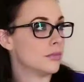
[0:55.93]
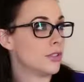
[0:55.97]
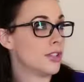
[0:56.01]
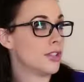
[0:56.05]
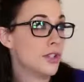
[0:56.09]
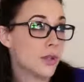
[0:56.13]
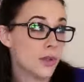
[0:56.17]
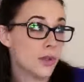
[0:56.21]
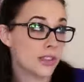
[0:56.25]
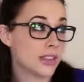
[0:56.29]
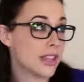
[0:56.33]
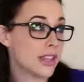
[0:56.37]

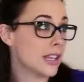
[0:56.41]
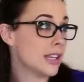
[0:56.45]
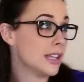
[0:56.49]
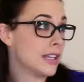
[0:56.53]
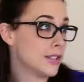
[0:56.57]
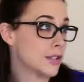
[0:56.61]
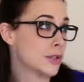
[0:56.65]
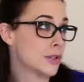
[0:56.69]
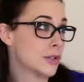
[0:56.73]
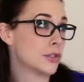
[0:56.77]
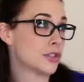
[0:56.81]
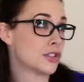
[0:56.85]
You know that
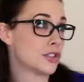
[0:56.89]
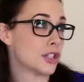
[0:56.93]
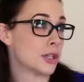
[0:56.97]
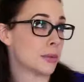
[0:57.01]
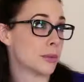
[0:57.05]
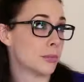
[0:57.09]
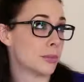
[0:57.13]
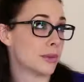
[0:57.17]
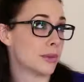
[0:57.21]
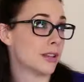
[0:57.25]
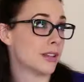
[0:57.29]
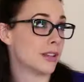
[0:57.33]

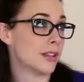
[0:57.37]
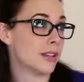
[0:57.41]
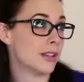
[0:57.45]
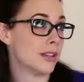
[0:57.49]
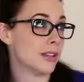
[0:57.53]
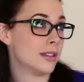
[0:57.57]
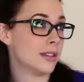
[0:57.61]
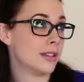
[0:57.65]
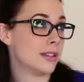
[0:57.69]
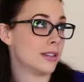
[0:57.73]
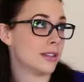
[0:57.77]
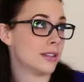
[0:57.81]
internship
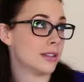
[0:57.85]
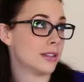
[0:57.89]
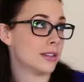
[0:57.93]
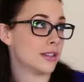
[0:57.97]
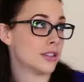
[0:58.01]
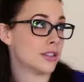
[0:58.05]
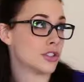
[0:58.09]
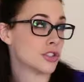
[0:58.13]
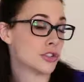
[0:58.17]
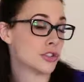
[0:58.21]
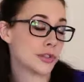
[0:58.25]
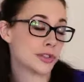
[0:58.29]

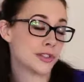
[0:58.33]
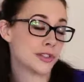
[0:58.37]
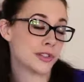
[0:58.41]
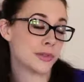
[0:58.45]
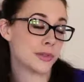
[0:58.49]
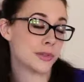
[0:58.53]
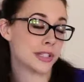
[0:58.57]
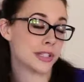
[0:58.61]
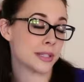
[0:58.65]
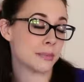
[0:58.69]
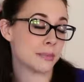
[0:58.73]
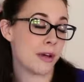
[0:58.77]
assures
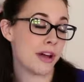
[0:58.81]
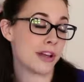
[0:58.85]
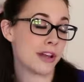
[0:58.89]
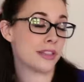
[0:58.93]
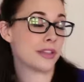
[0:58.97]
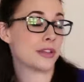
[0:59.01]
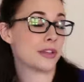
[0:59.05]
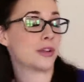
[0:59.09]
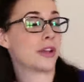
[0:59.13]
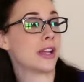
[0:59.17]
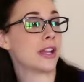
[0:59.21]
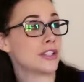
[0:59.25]
you a spot
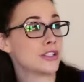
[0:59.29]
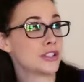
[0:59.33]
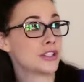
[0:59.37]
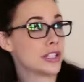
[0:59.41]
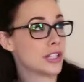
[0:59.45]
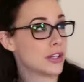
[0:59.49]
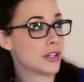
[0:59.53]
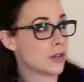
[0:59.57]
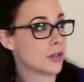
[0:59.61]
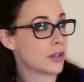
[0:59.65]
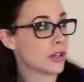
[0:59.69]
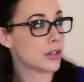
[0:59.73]
in their
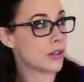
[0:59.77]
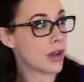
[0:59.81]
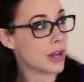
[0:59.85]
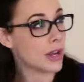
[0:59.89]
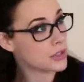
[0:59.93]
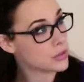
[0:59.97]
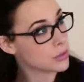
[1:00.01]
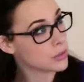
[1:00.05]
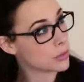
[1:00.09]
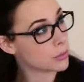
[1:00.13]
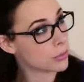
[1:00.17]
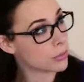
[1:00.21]
engineering
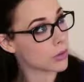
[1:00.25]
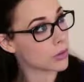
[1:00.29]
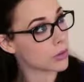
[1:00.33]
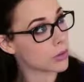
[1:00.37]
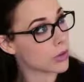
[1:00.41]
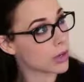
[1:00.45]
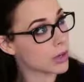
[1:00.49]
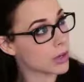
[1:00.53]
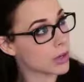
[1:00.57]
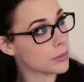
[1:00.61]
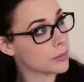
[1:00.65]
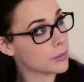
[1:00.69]
graduate
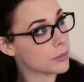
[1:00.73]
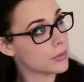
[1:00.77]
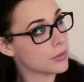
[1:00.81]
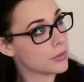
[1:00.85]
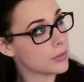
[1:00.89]
program.